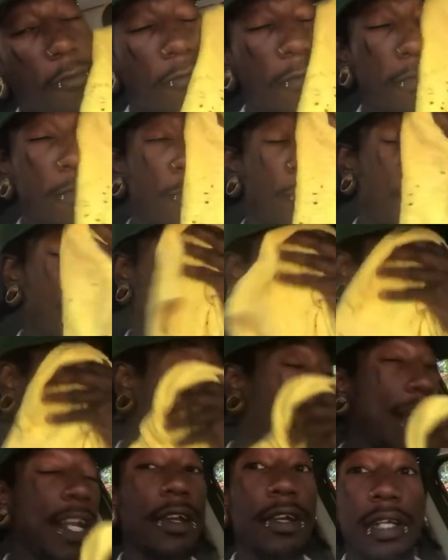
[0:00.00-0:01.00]
from for the
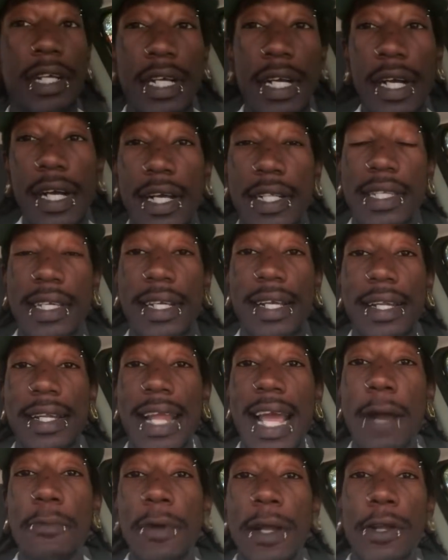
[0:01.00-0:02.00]
greater good, to
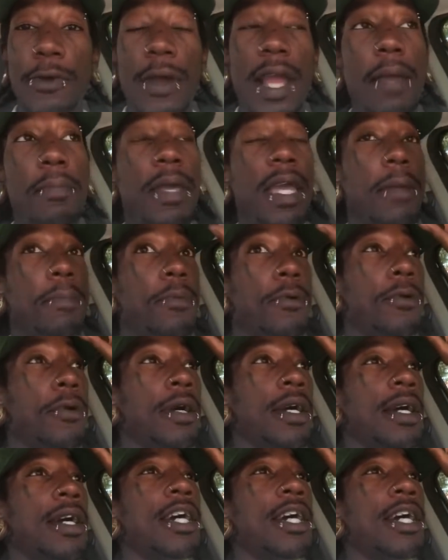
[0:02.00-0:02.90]
connect with great people,